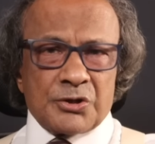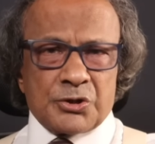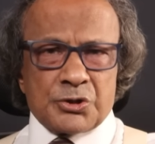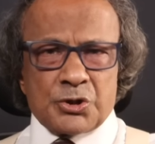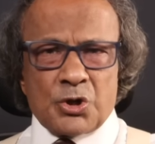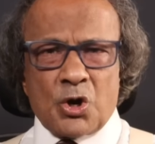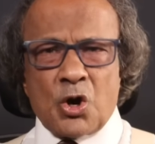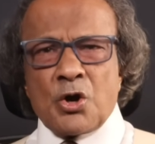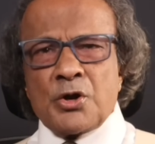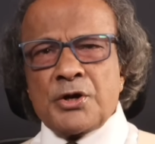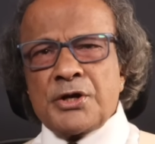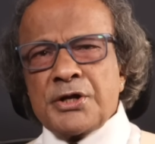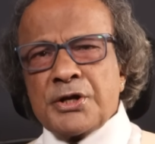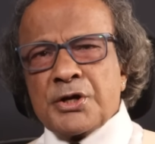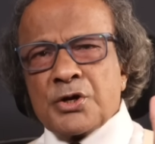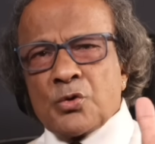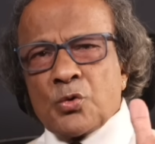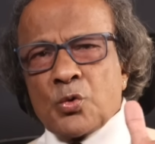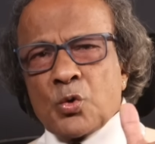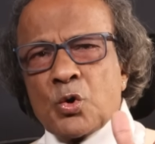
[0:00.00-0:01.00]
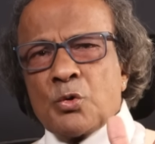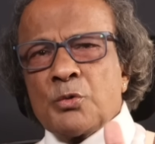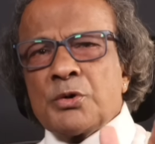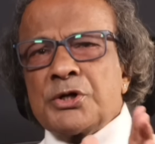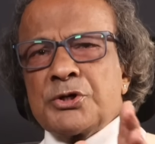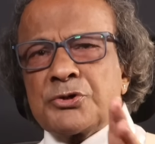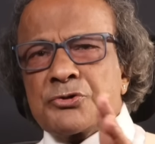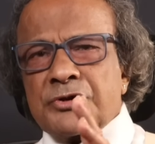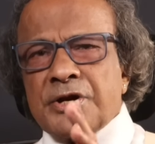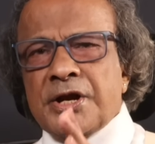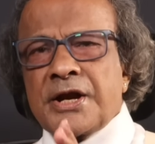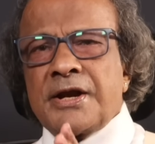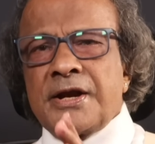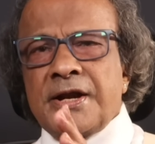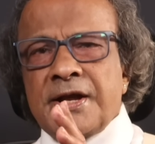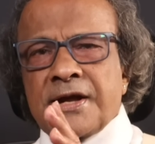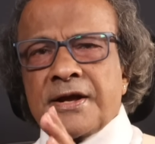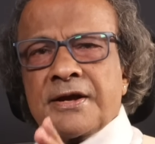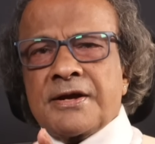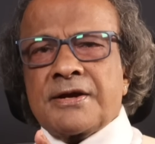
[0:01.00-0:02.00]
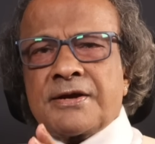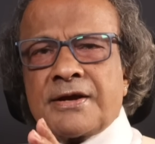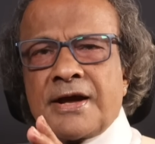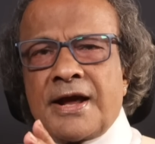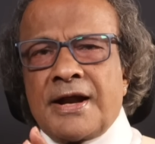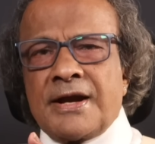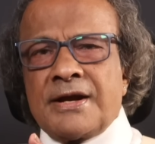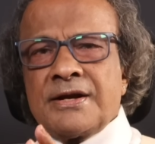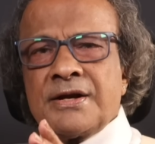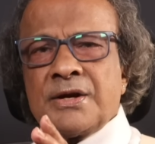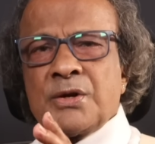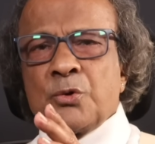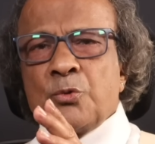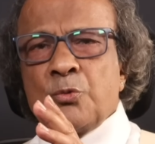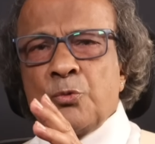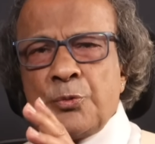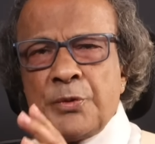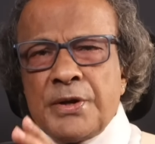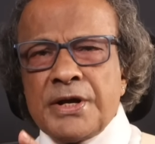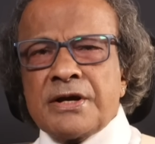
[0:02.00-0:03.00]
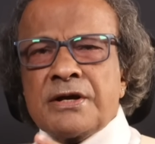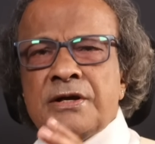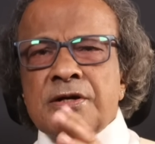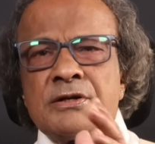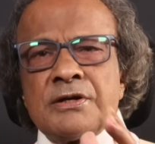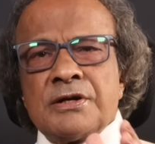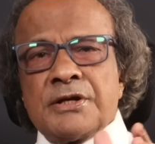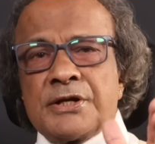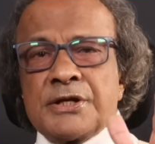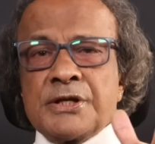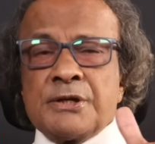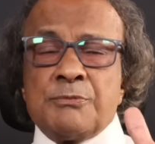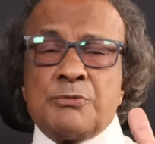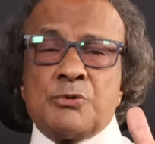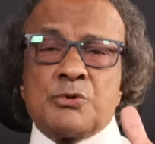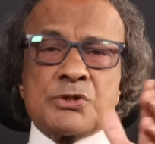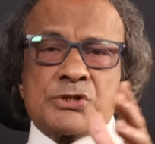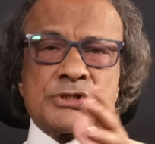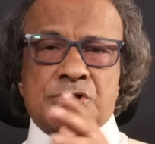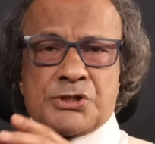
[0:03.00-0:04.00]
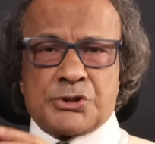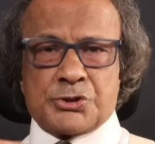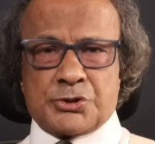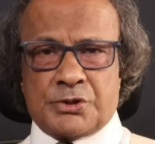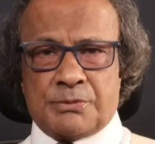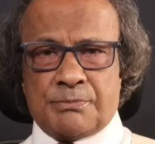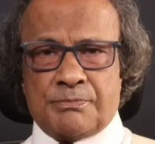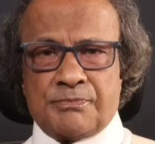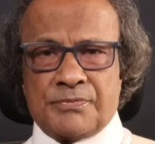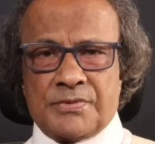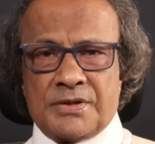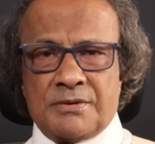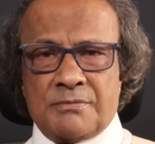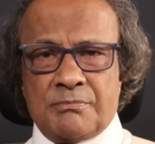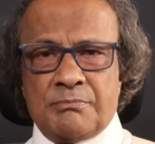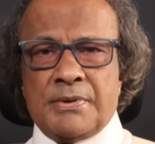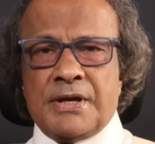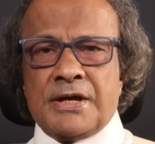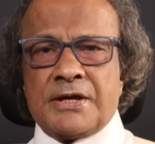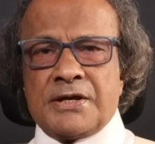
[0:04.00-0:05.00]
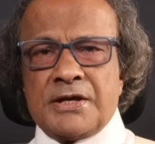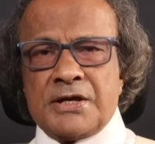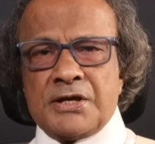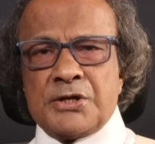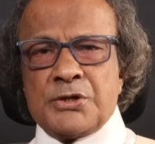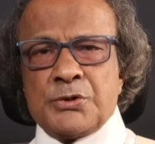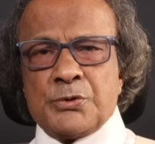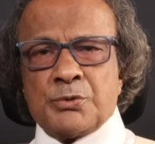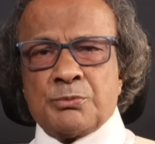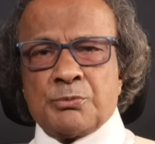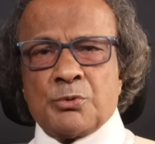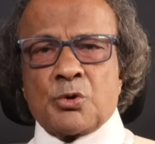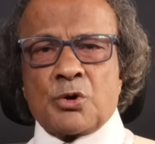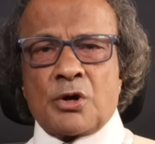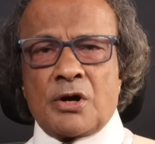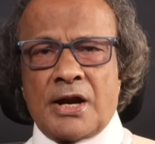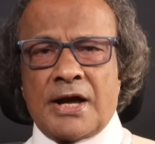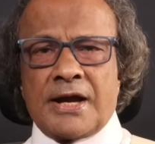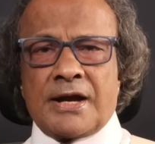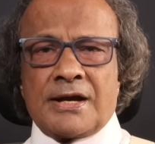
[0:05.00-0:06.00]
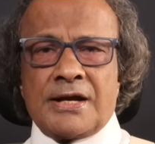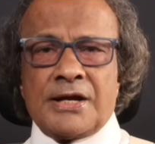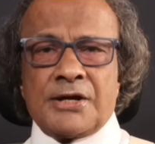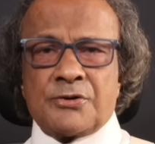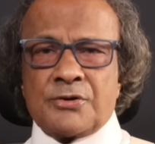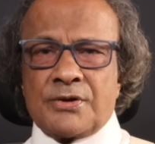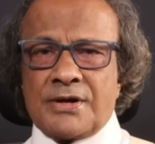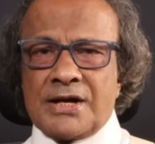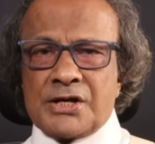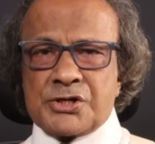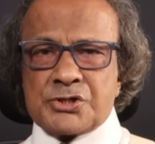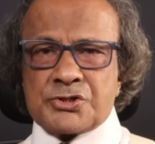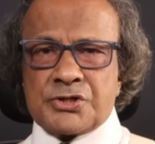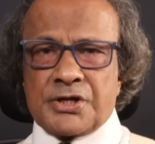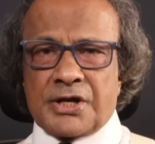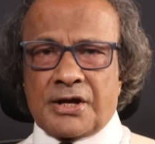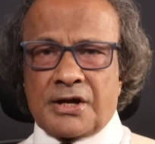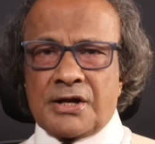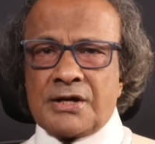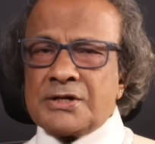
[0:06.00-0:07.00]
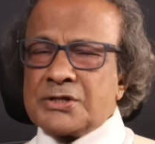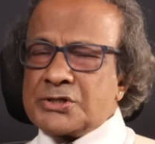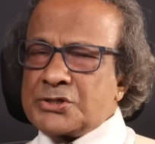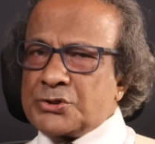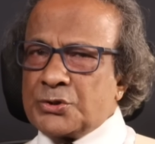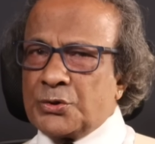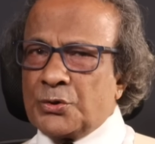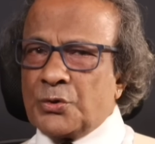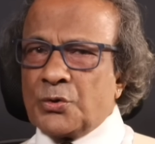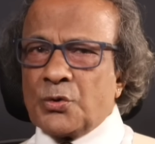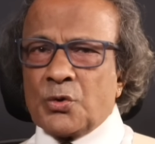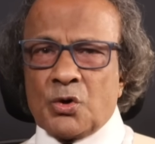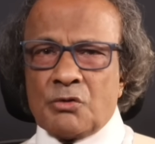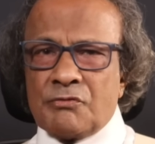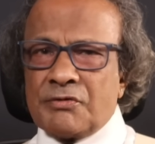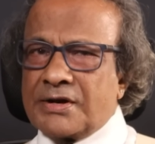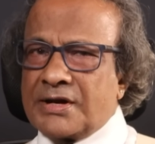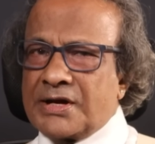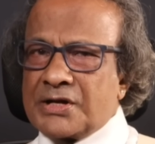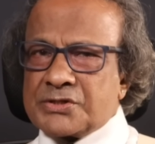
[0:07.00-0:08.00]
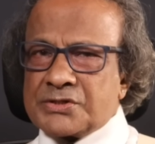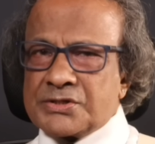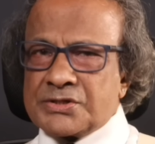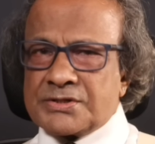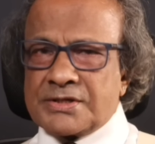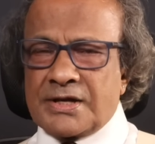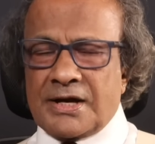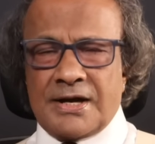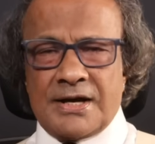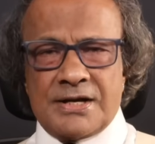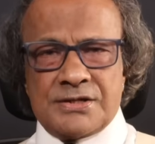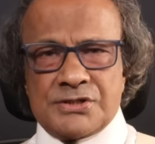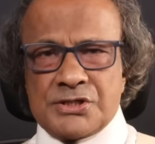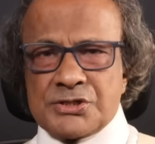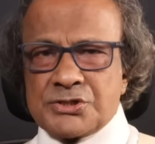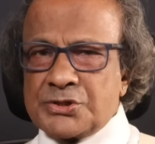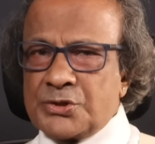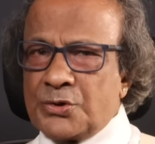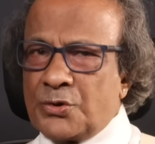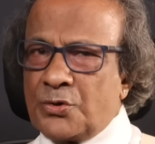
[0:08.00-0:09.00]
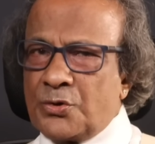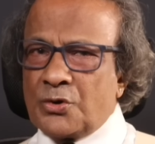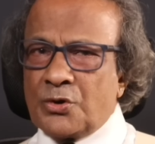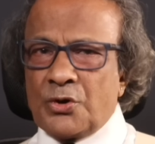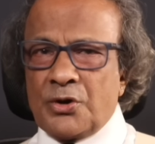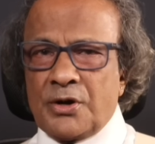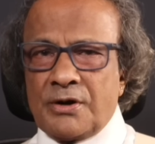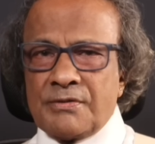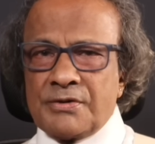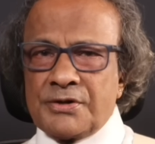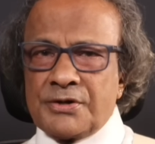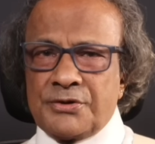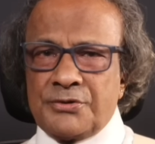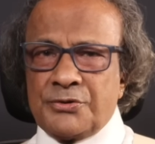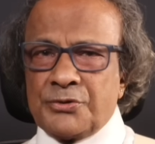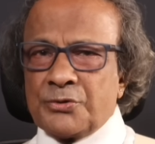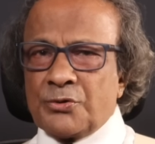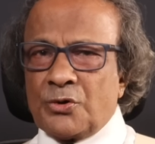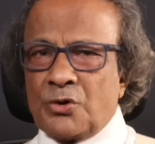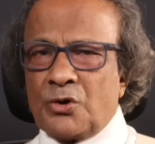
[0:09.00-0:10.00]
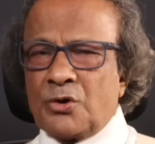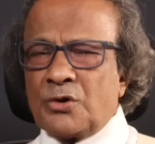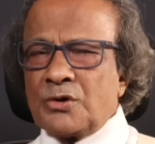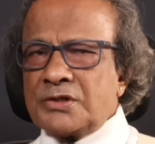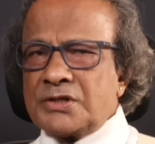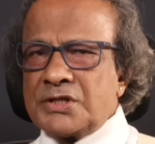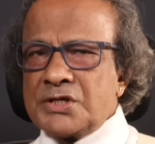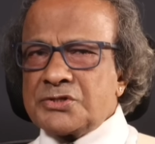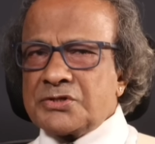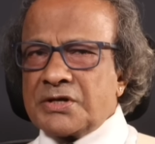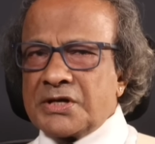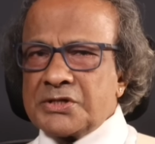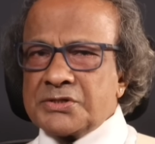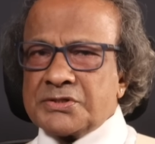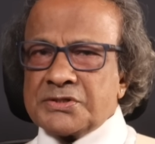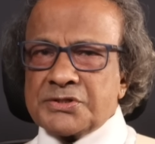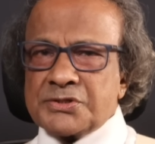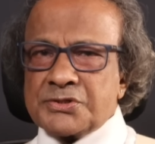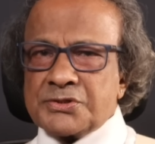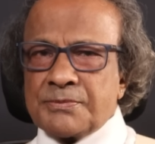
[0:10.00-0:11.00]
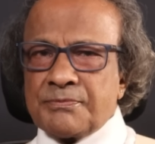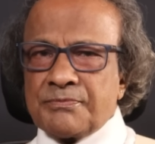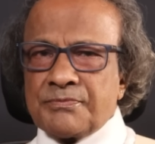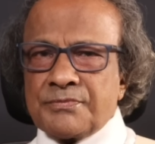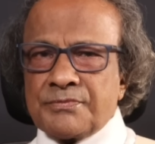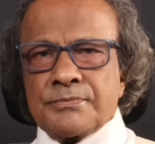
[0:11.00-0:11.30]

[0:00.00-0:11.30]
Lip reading: Chronic overtraining can weaken immune system, making you more likely to get sick. So overexercise is good due to all these reasons.